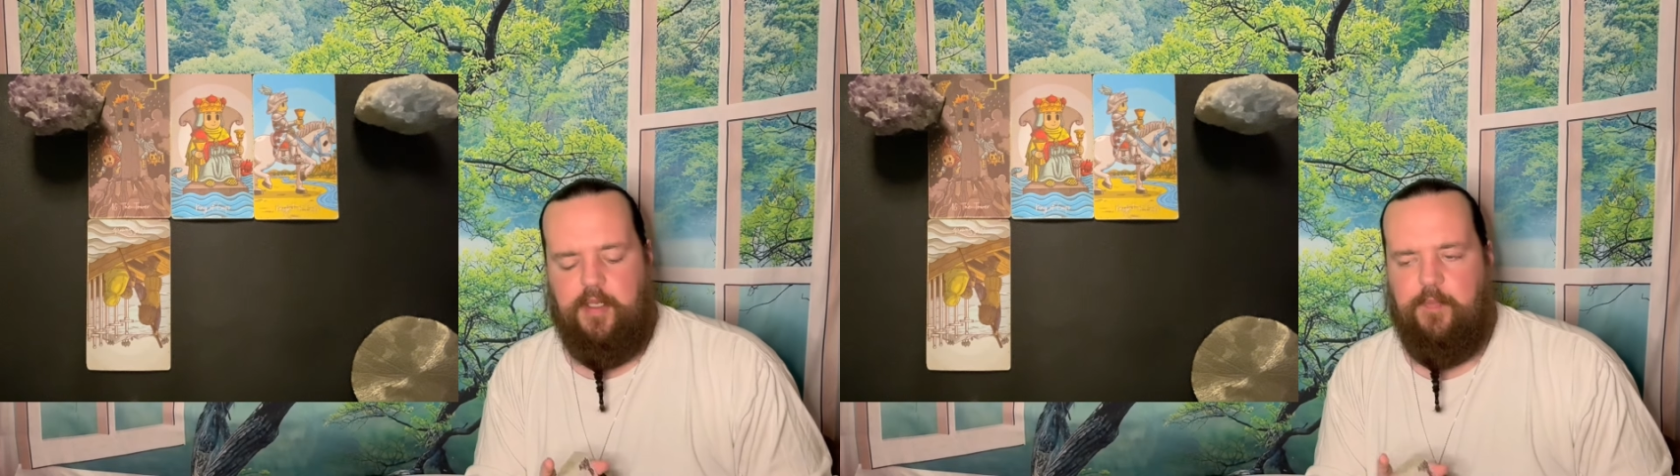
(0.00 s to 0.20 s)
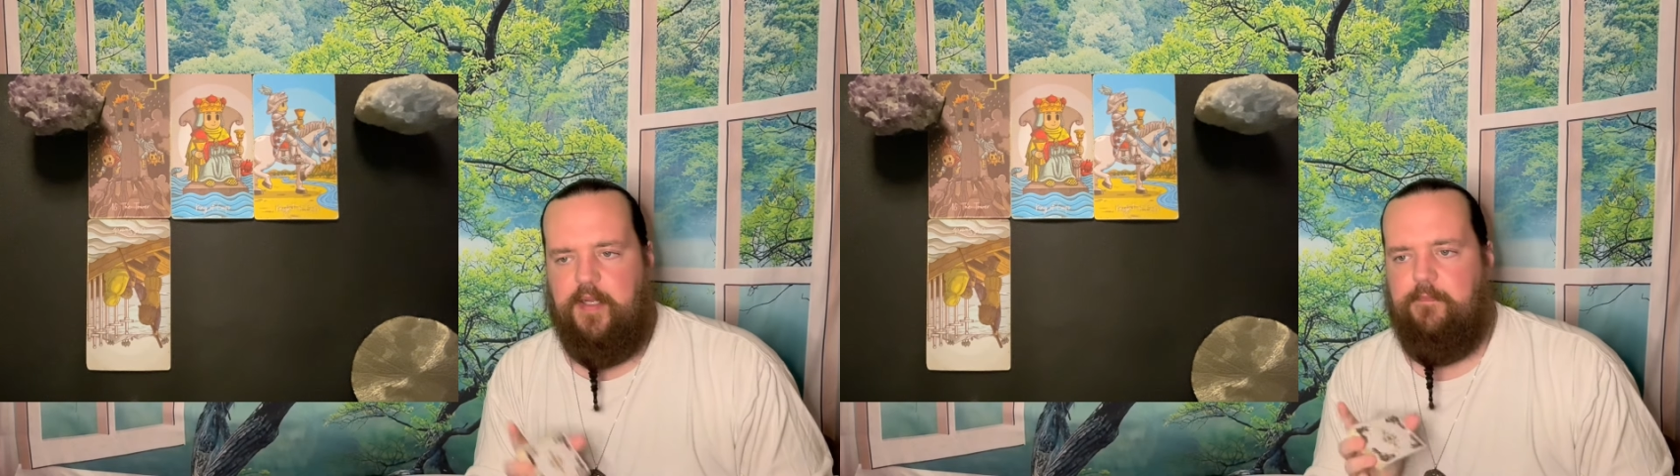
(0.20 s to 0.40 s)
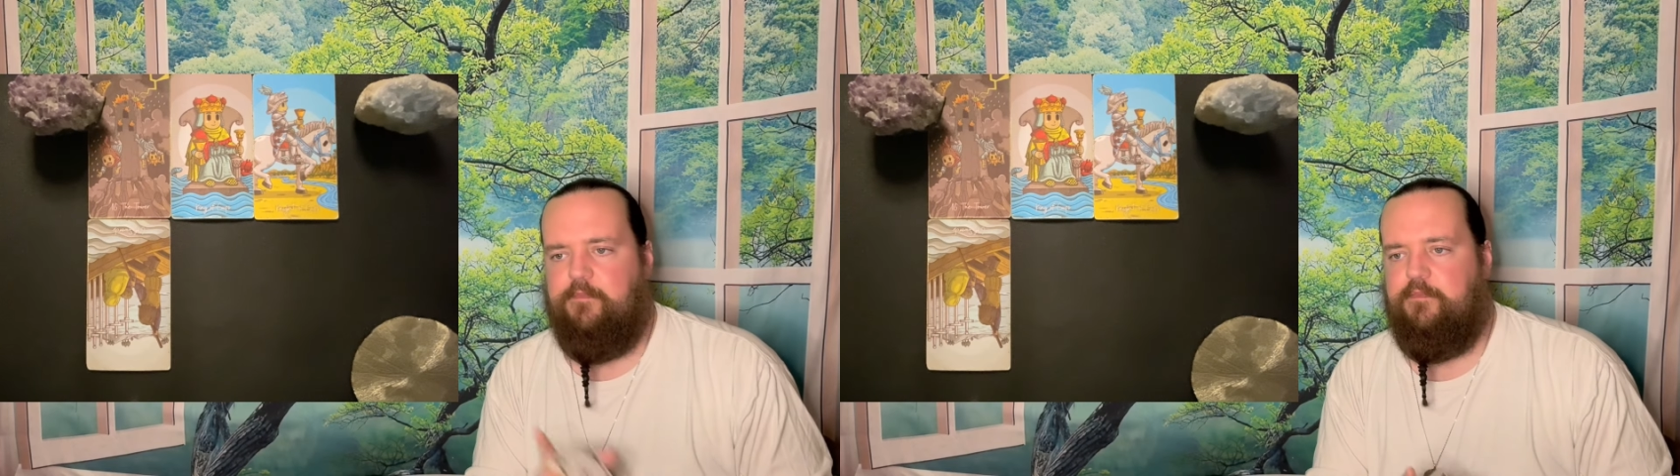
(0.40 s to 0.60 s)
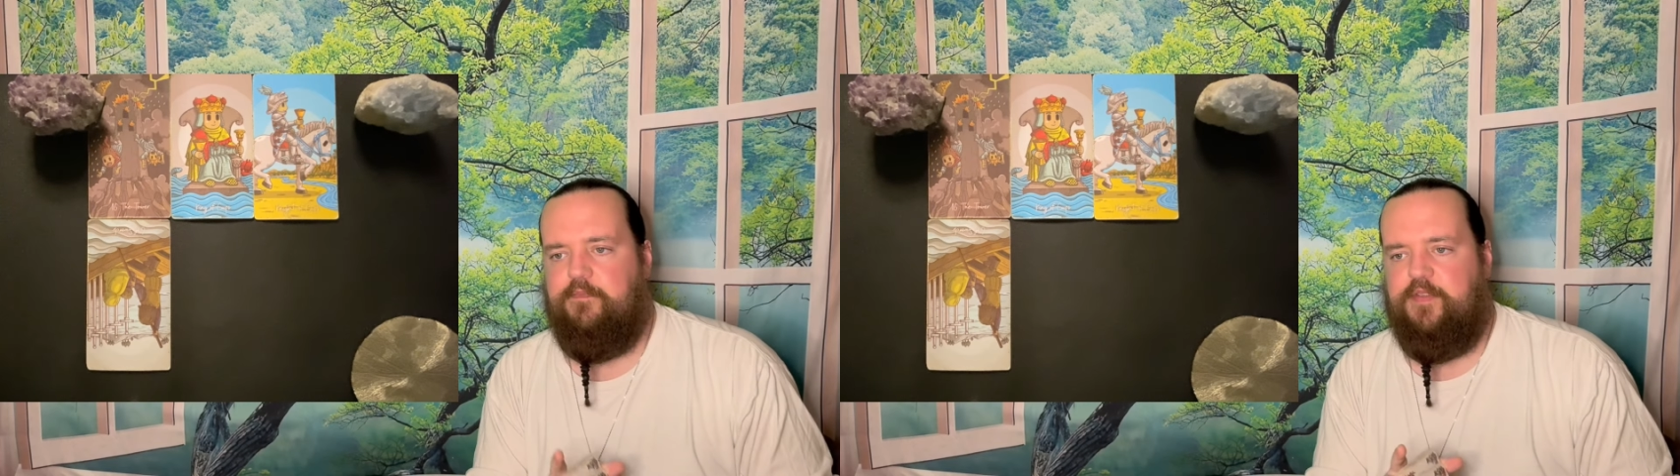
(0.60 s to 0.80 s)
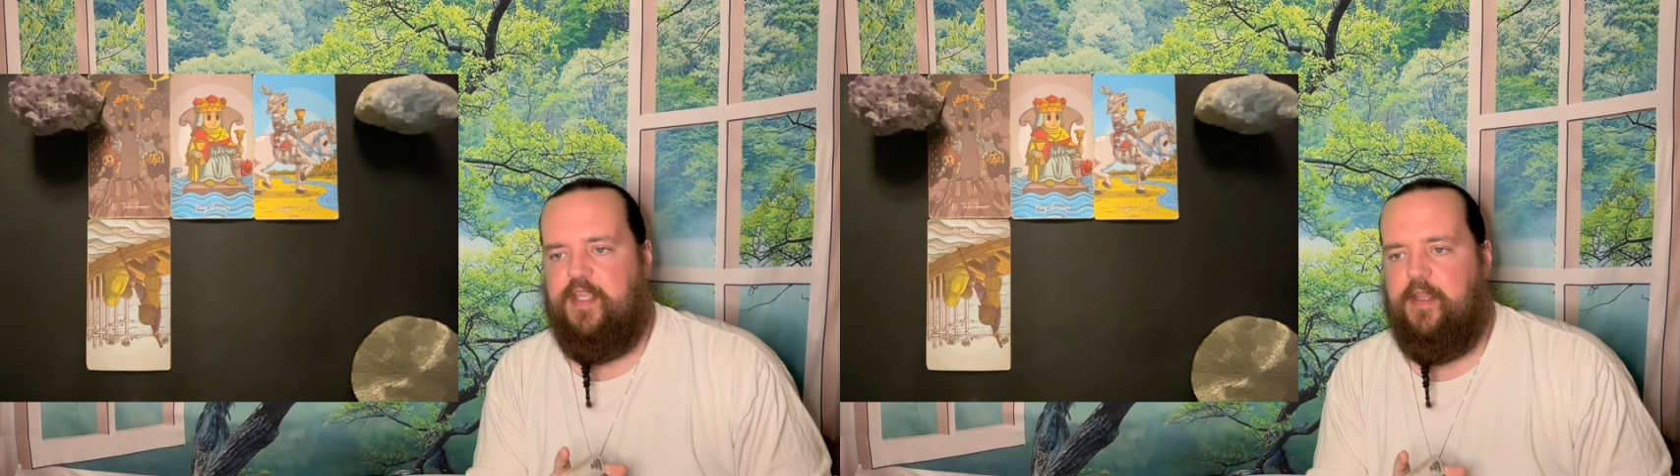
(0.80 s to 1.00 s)
You might
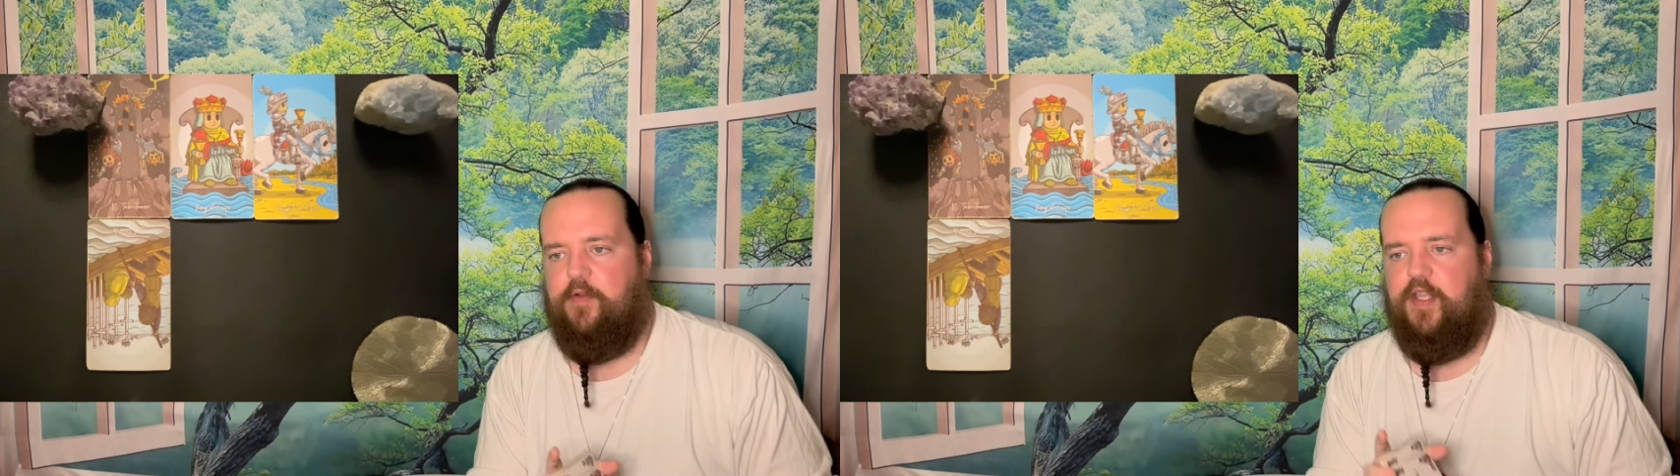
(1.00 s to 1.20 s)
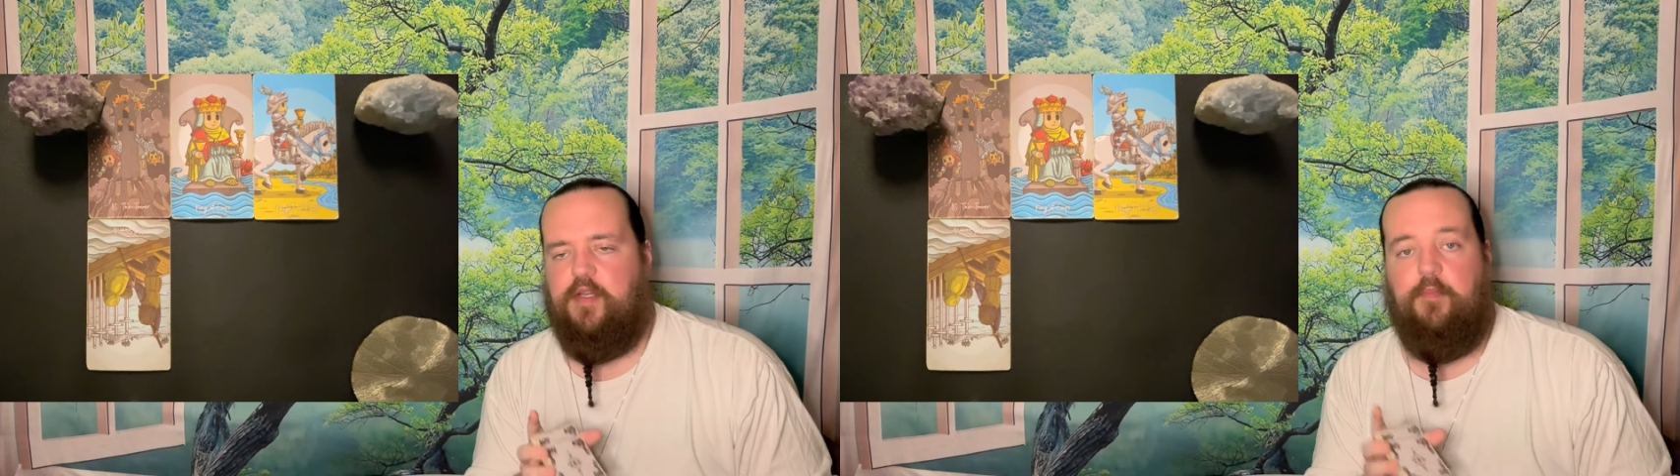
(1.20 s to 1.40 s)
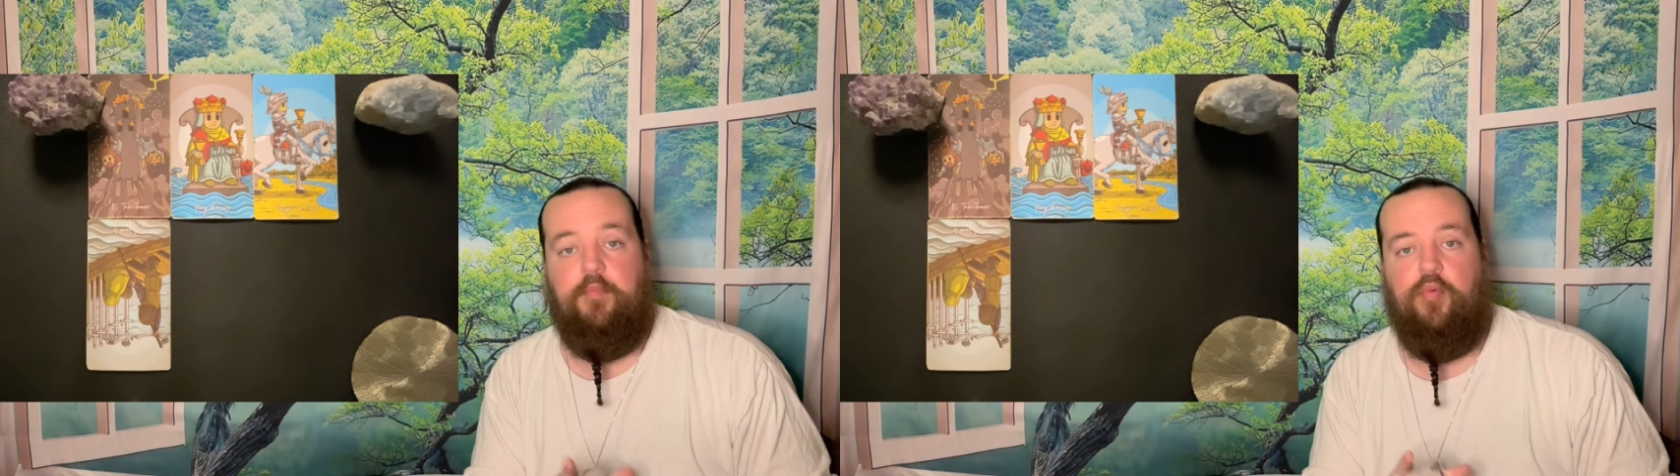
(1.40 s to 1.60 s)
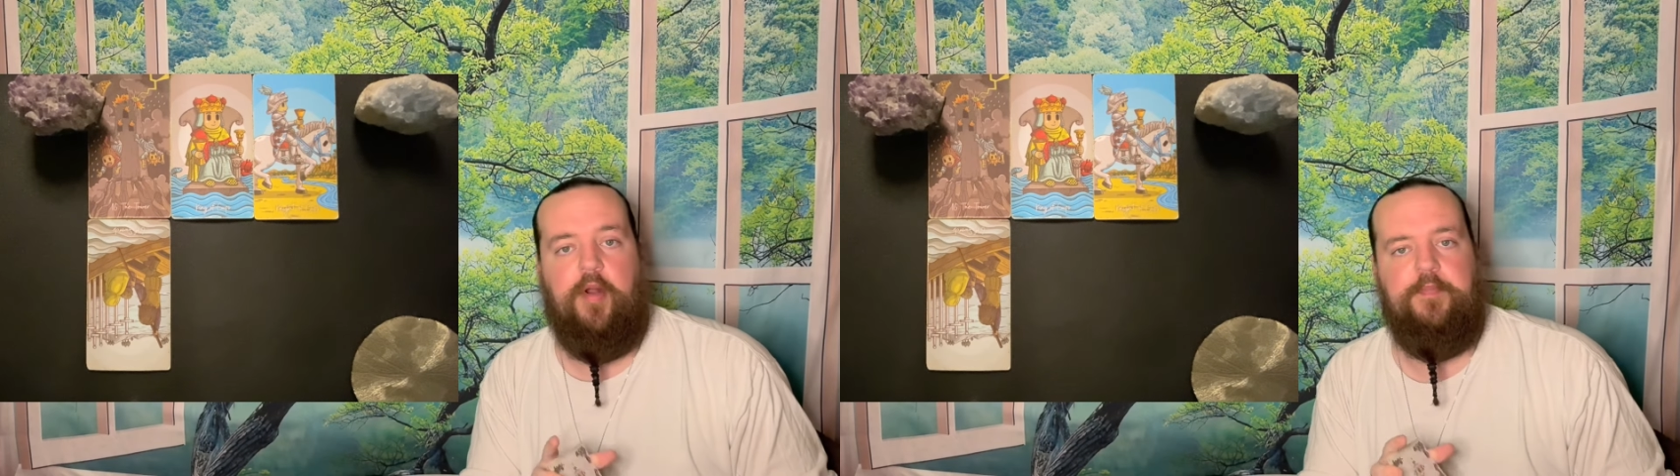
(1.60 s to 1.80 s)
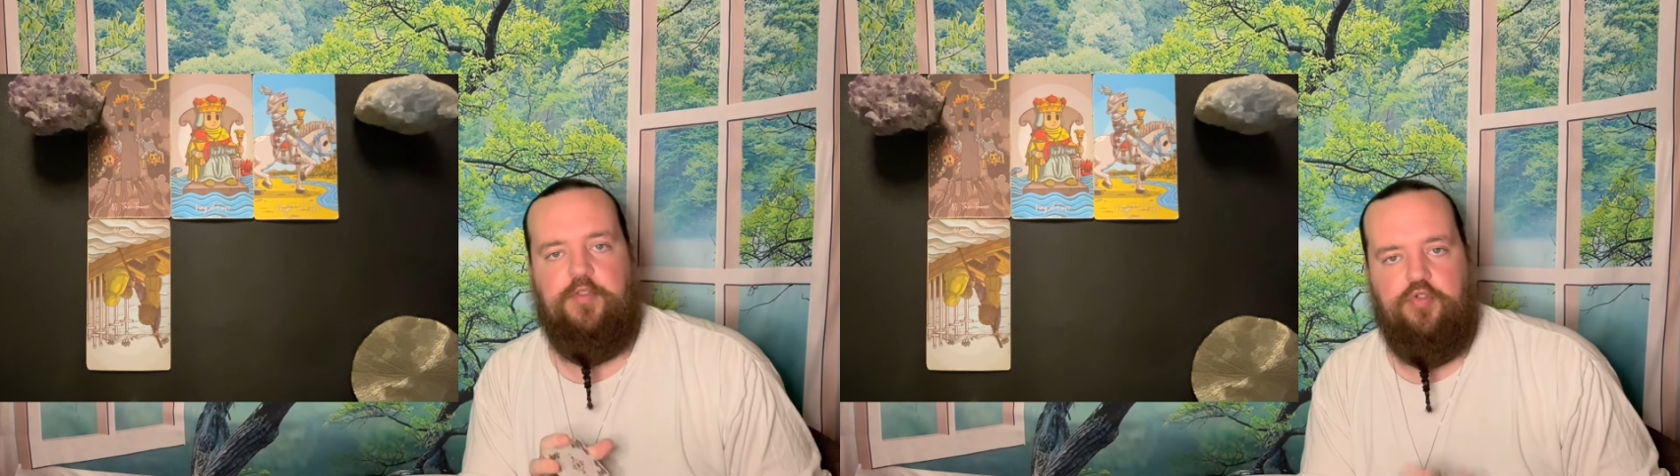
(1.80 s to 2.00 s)
take like an
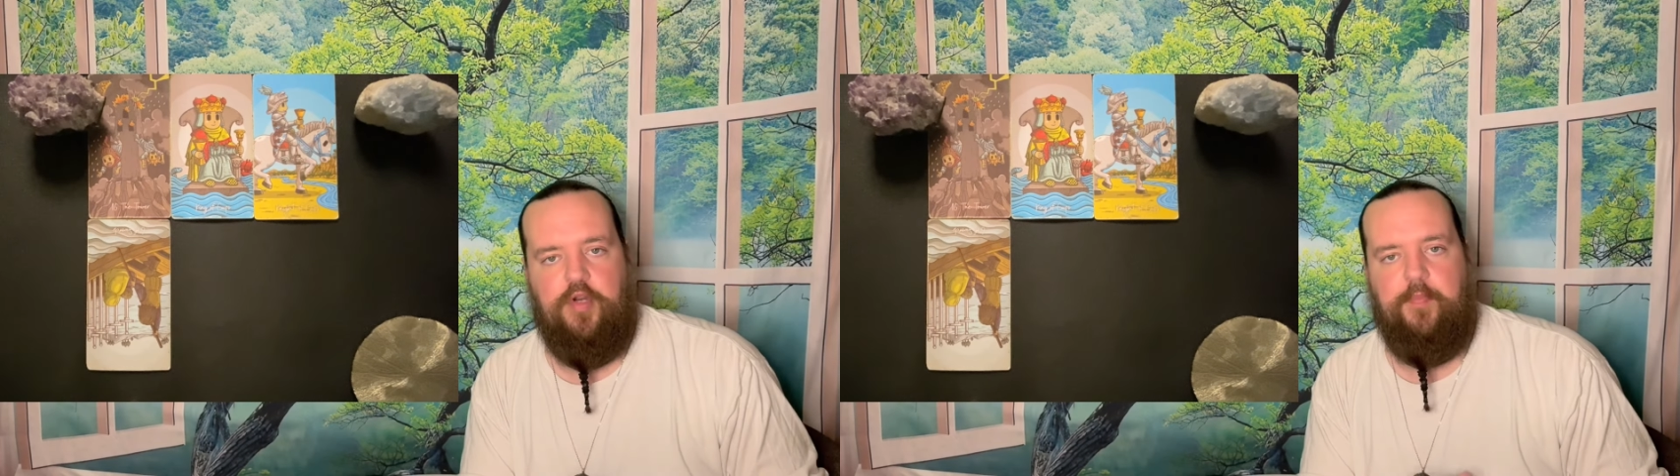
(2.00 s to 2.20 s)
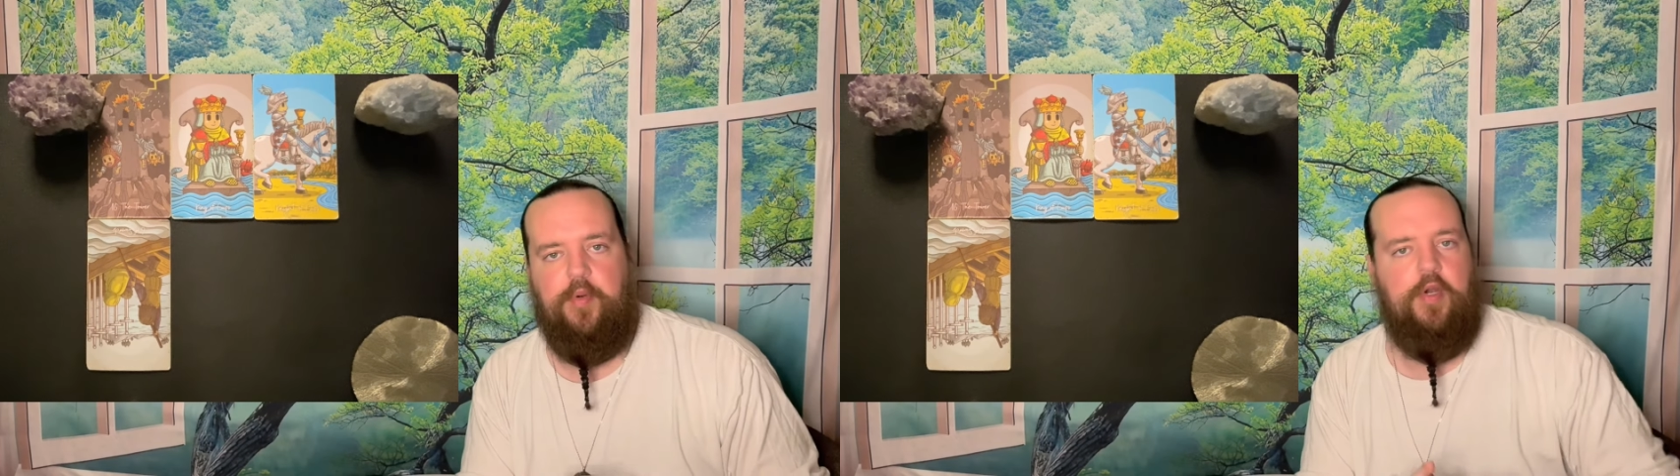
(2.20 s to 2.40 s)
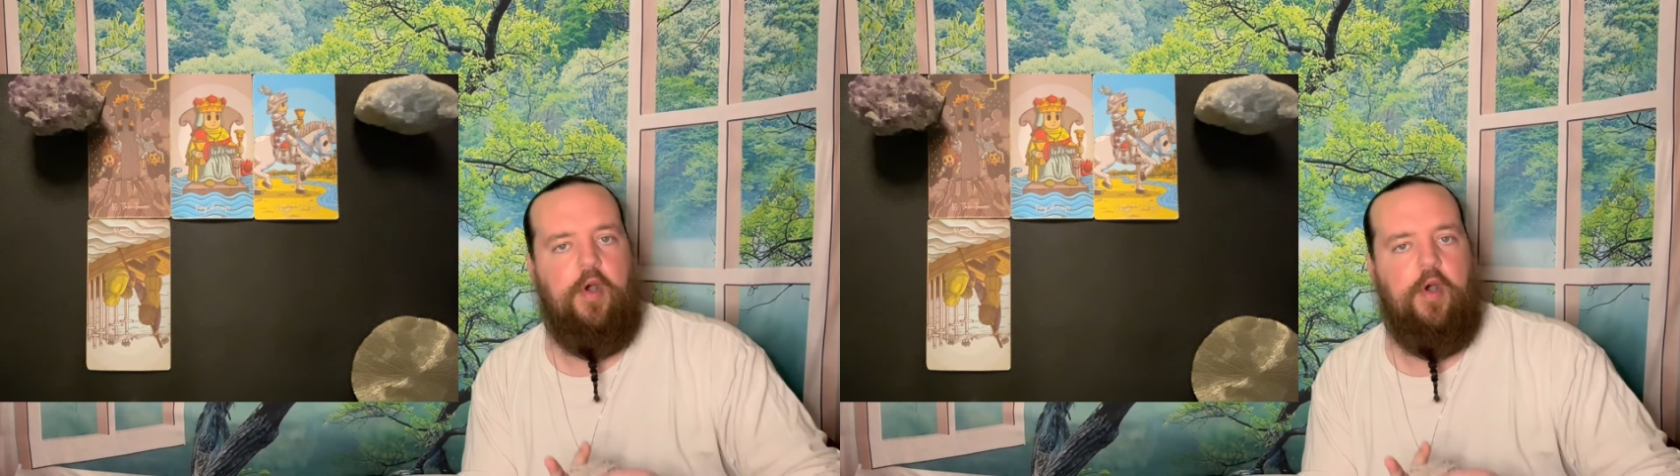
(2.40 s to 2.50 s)
abrupt trip or an